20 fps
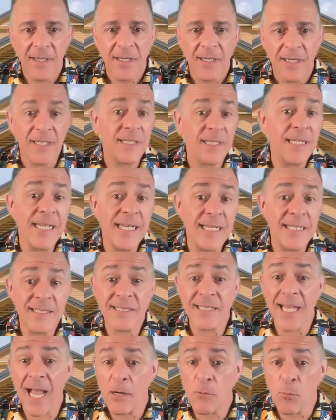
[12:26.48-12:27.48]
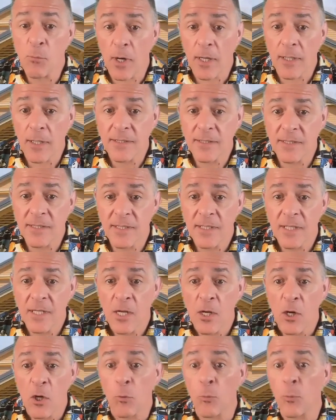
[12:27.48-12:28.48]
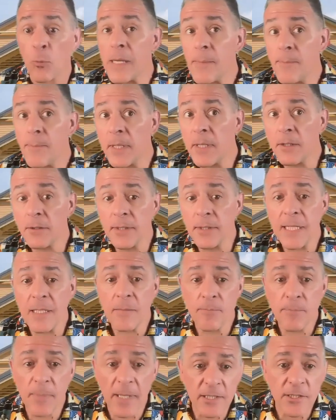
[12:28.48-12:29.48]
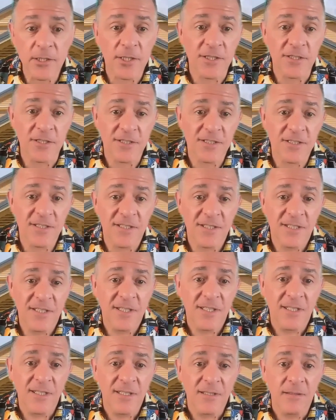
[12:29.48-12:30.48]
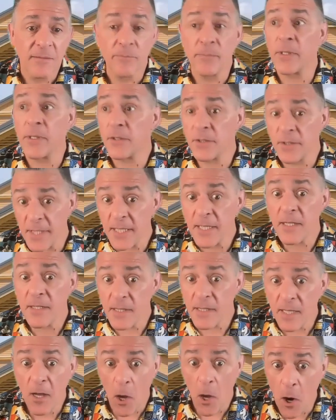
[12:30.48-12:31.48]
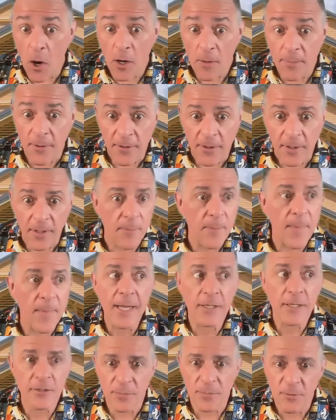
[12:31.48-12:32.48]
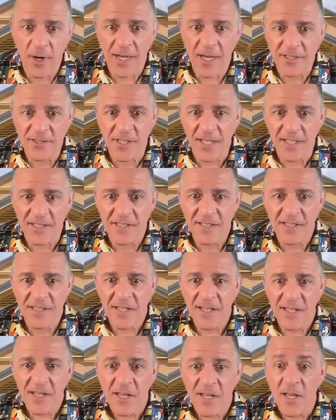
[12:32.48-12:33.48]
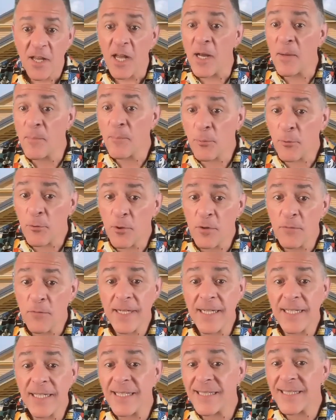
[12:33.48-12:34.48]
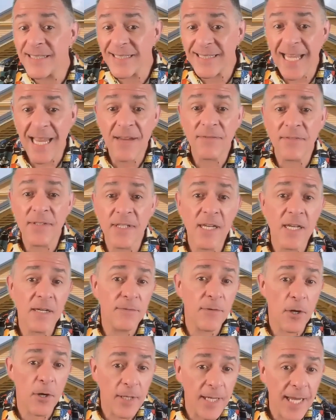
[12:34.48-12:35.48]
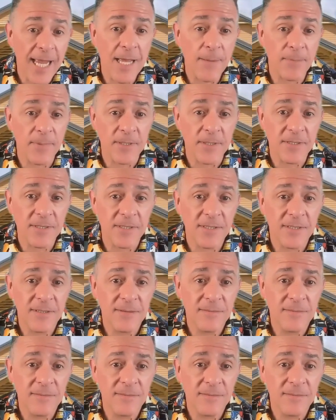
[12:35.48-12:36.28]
cleaning sidewalks, rebuilding benches, building the arbor, a major project, improving the safety of our campus.